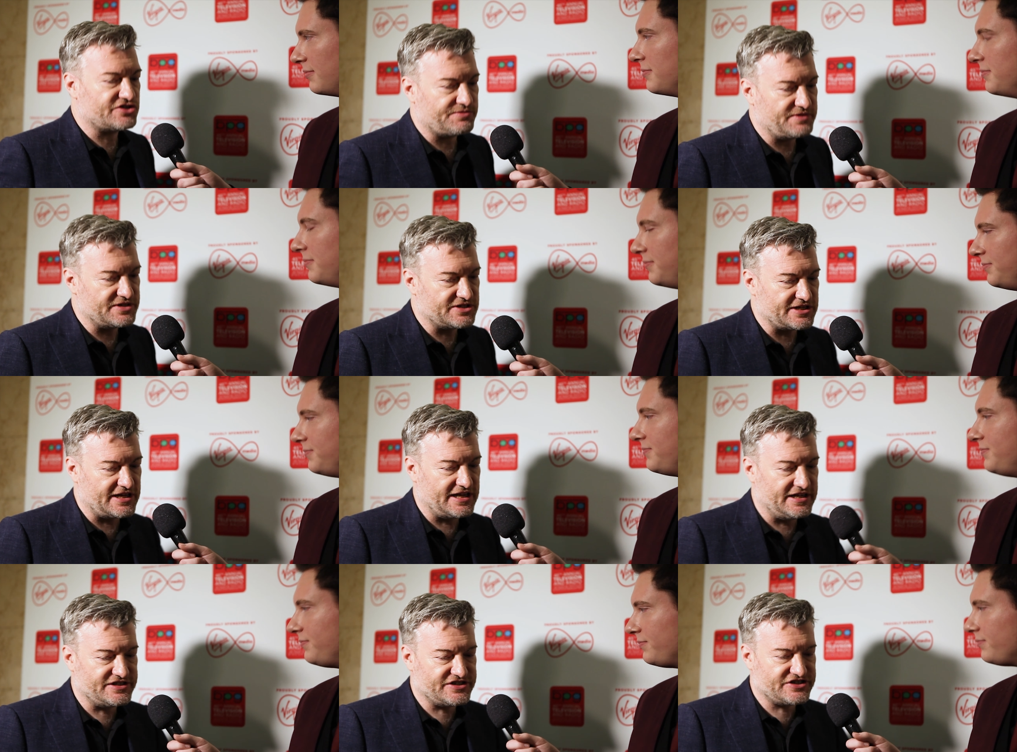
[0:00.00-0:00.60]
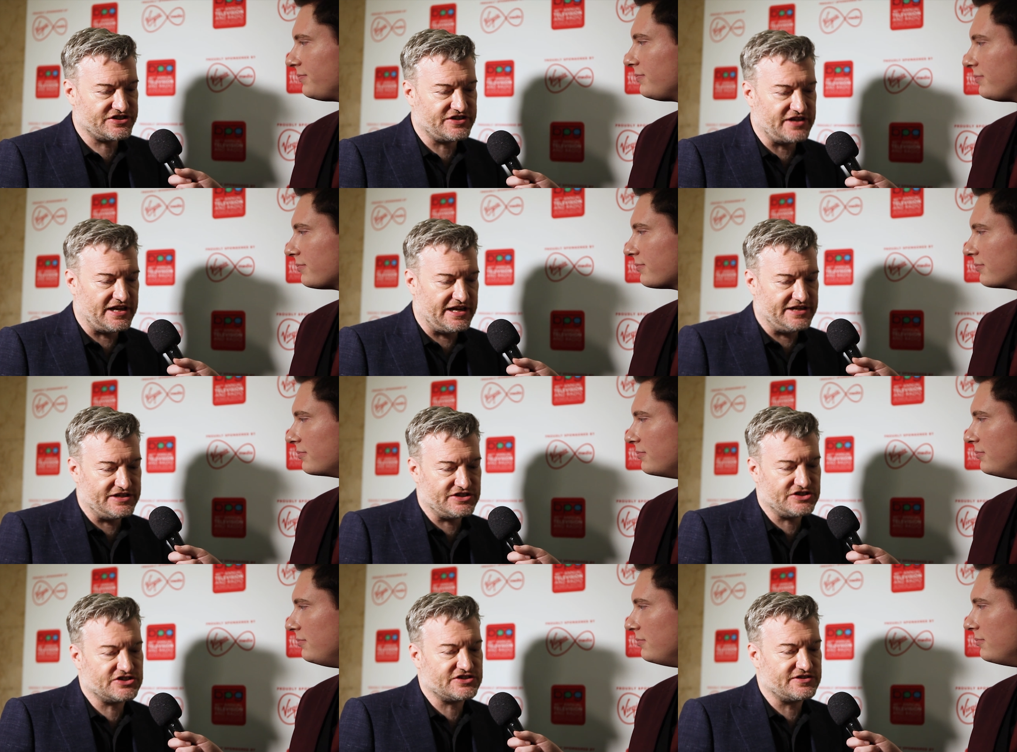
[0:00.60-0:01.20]
Speaker 1: so it's it's
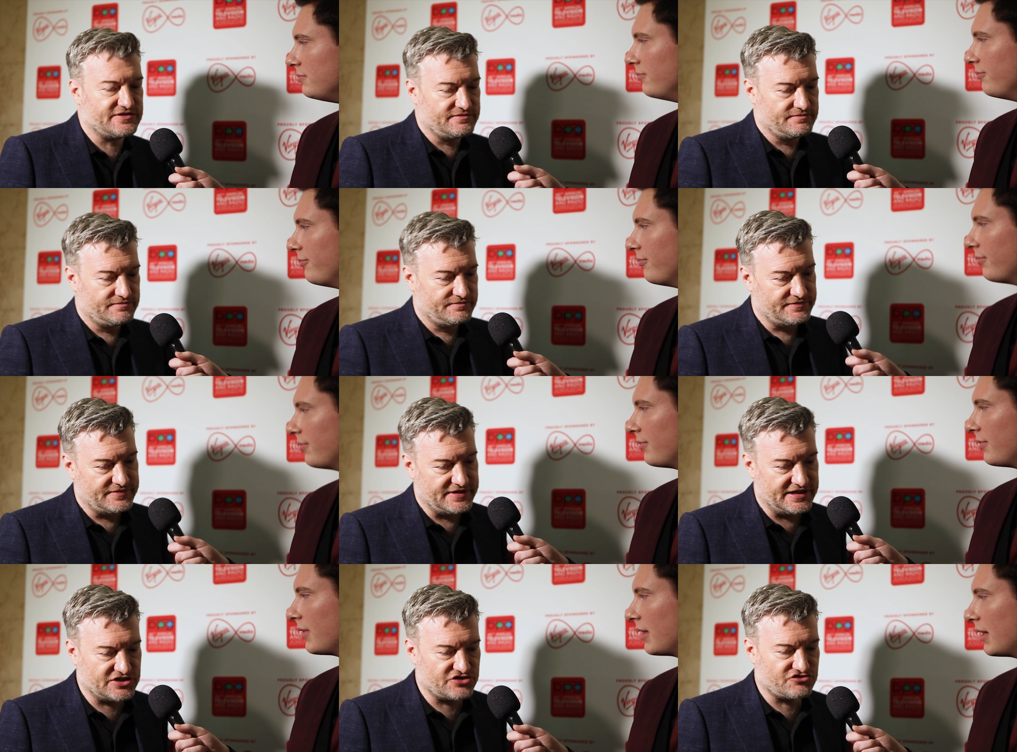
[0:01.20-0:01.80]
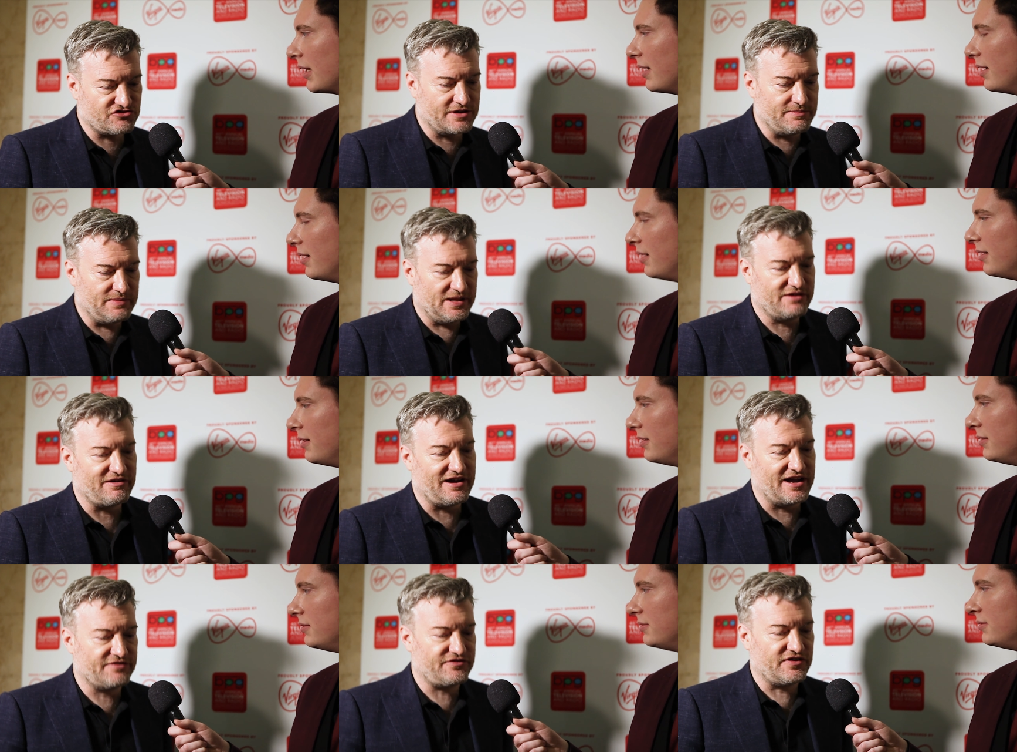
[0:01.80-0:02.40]
it's
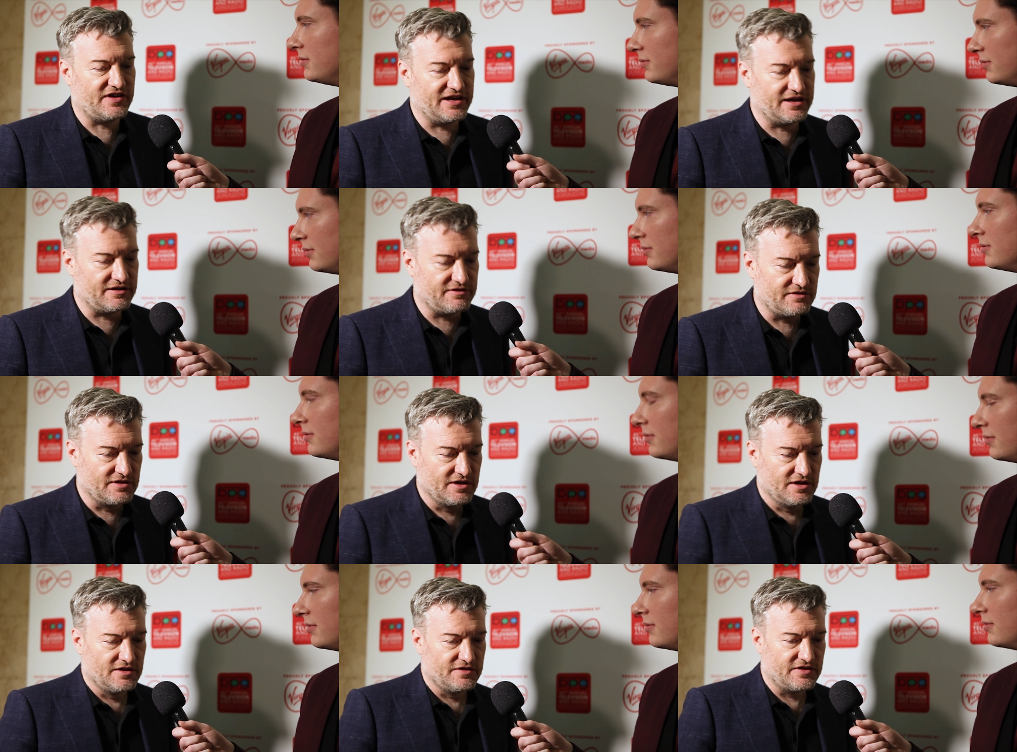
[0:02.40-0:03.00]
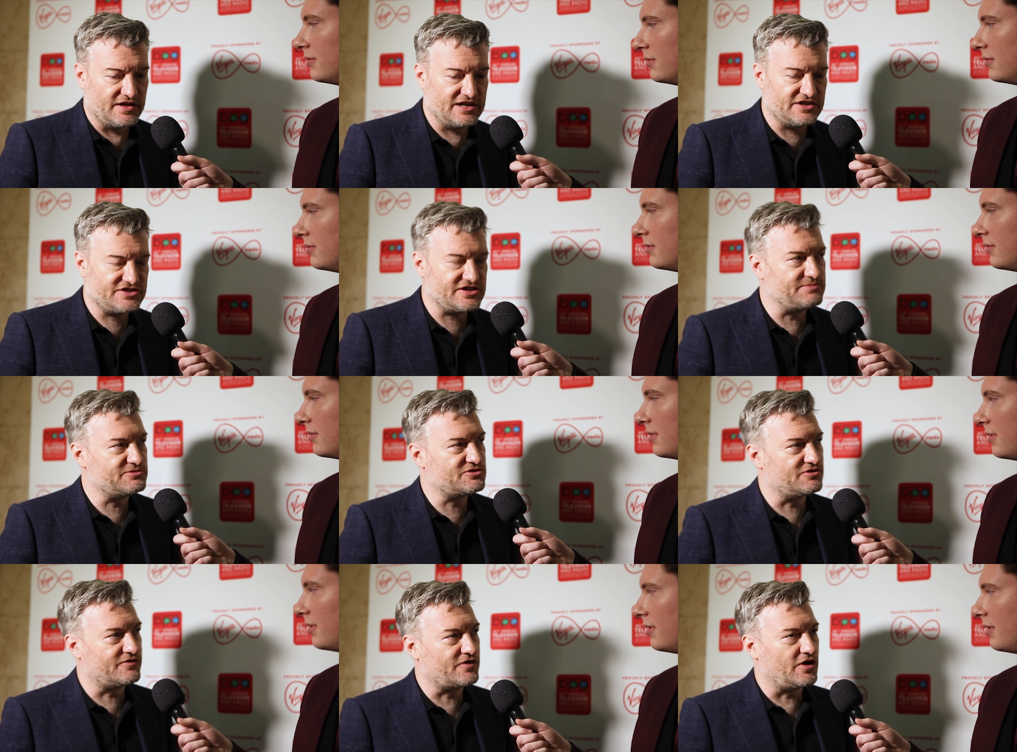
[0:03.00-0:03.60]
extremely gratifying that it
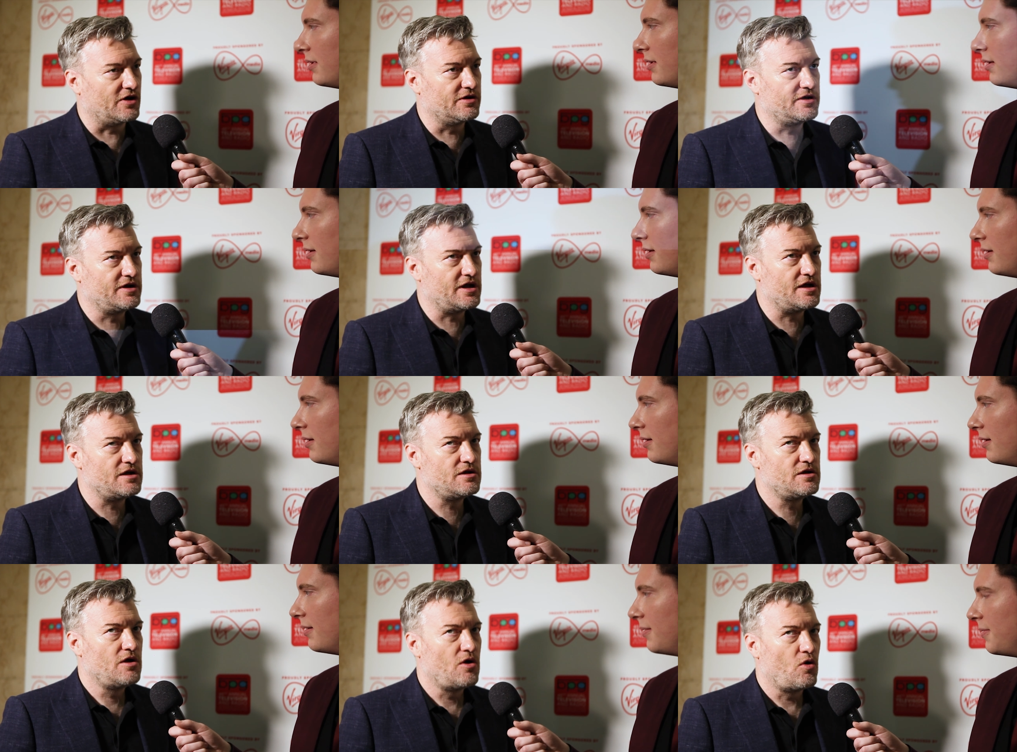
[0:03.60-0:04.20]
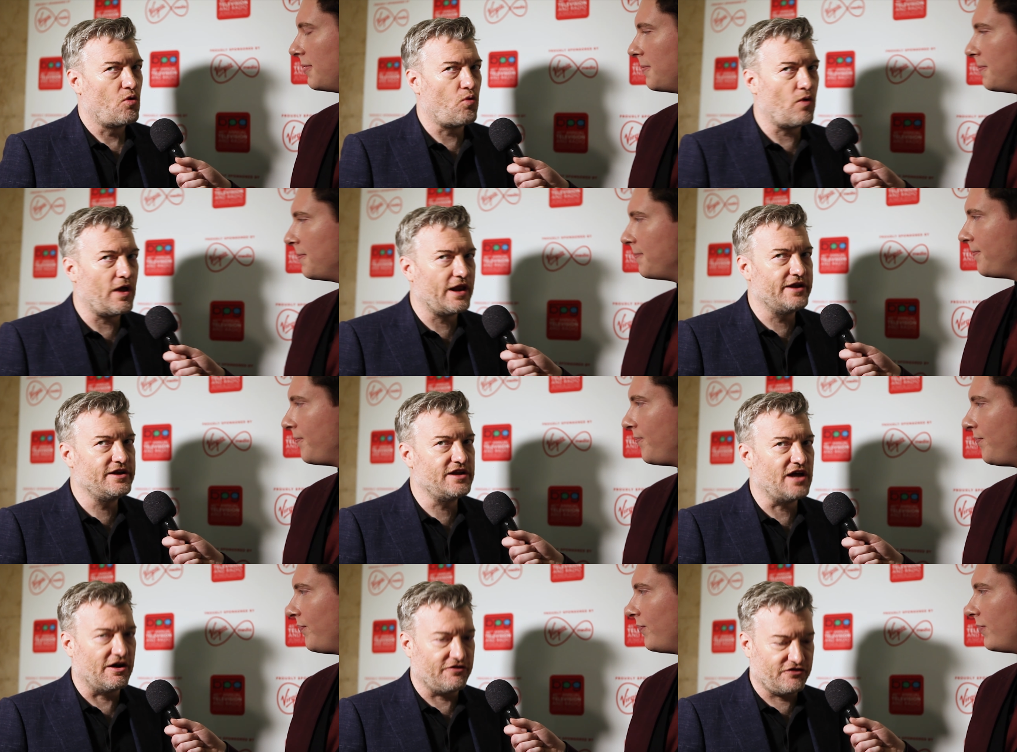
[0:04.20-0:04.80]
seems to have gone
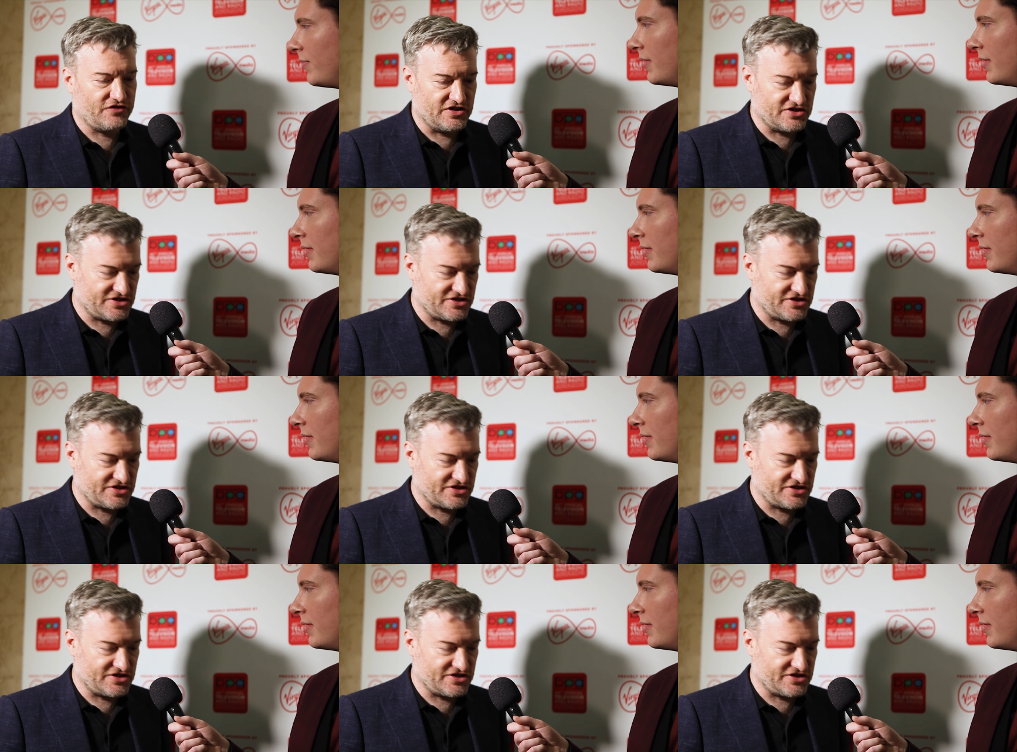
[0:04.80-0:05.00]
well enough